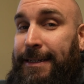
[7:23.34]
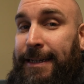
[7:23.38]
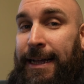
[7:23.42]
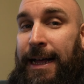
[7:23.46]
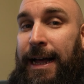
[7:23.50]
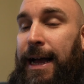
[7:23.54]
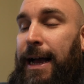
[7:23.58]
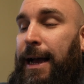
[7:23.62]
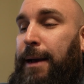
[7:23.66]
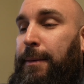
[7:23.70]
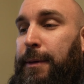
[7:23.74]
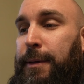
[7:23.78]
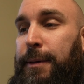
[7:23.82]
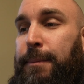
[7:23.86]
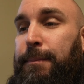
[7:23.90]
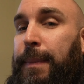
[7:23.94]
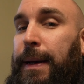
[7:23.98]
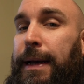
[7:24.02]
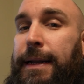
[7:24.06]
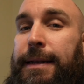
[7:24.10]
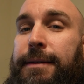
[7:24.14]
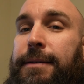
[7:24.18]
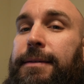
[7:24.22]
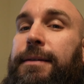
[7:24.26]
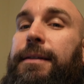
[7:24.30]
times,
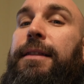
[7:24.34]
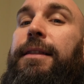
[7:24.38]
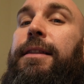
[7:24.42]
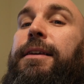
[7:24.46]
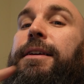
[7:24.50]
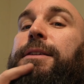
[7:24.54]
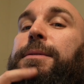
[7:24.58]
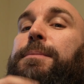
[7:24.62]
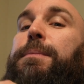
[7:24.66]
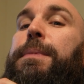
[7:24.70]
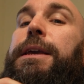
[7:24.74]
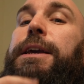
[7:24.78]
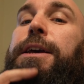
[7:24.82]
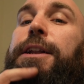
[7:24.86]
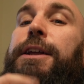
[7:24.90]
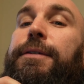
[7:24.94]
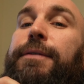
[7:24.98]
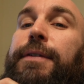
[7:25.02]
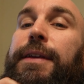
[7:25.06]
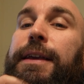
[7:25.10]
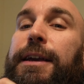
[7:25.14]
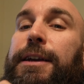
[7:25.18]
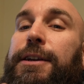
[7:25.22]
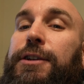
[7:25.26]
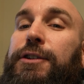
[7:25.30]
but this beard
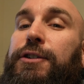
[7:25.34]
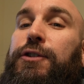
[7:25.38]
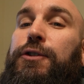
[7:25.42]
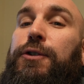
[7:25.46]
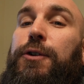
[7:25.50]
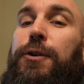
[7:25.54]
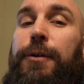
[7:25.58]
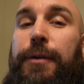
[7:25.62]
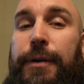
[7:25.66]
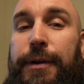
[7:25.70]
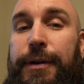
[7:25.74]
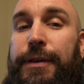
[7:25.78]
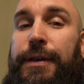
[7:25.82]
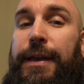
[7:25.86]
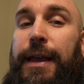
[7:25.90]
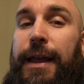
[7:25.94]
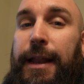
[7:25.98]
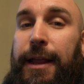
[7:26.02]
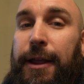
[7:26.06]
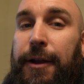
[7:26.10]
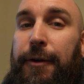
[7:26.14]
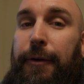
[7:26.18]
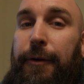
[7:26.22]
over here sure is getting